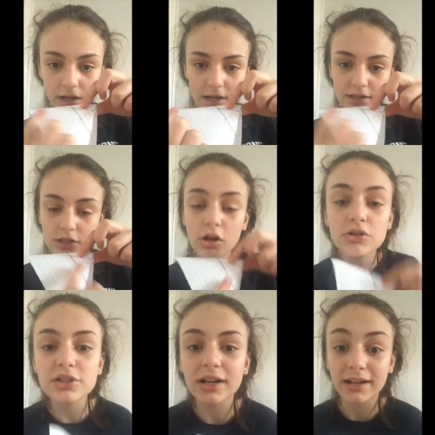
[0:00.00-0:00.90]
it is
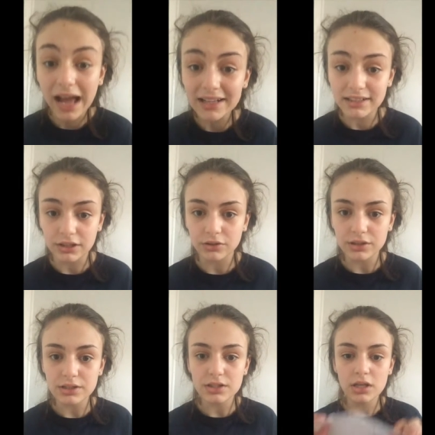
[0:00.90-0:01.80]
closer to 90
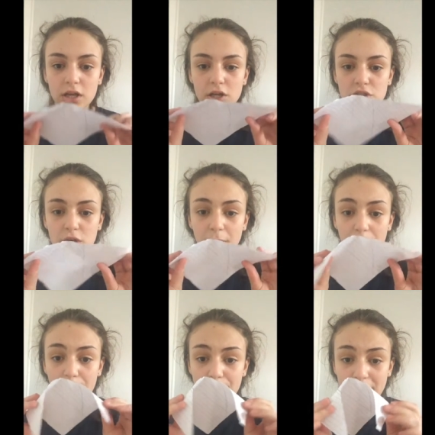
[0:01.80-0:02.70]
degrees. So
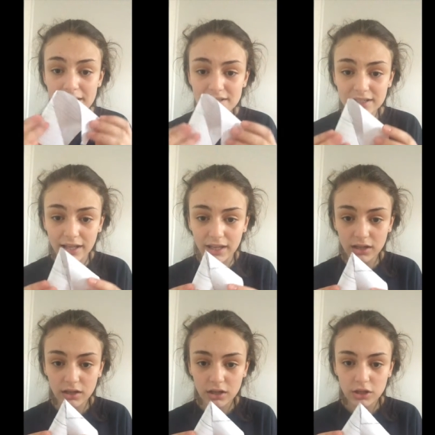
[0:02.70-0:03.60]
by bending it,
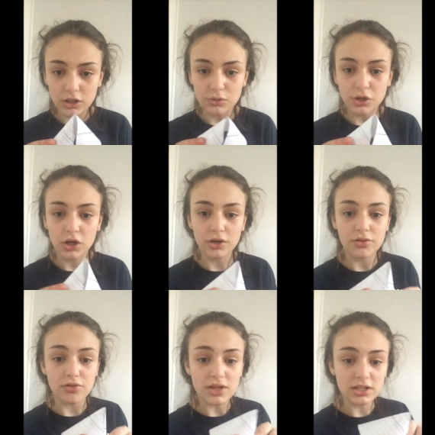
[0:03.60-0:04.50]
you
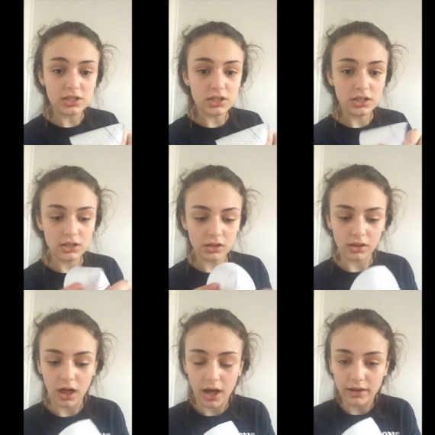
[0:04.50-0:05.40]
turn this
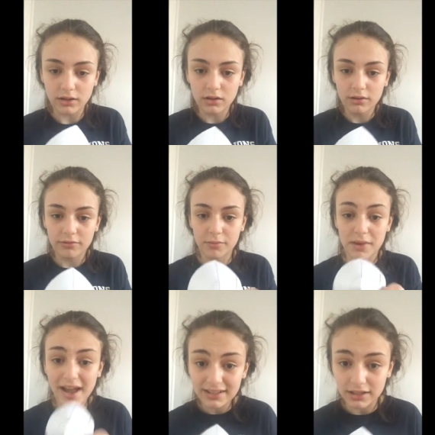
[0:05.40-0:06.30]
line from
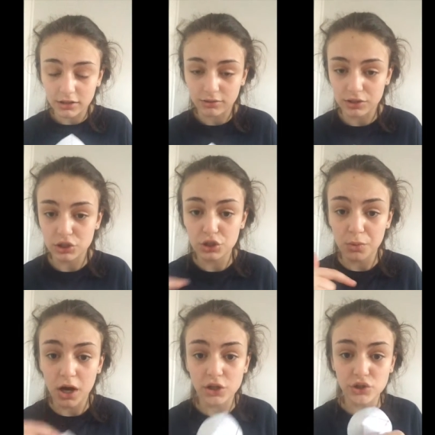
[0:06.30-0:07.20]
90 degrees to
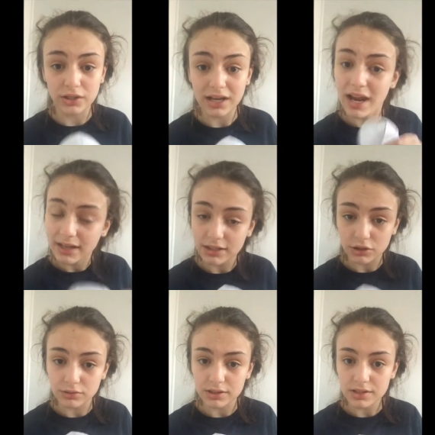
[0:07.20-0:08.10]
180
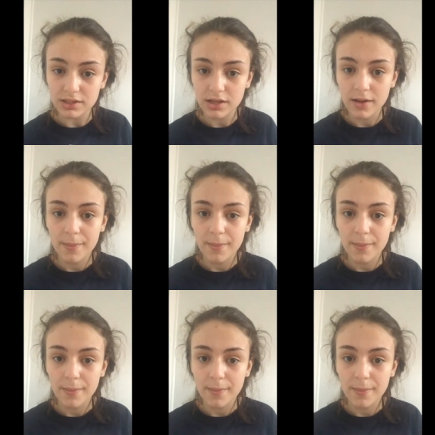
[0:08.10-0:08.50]
degrees,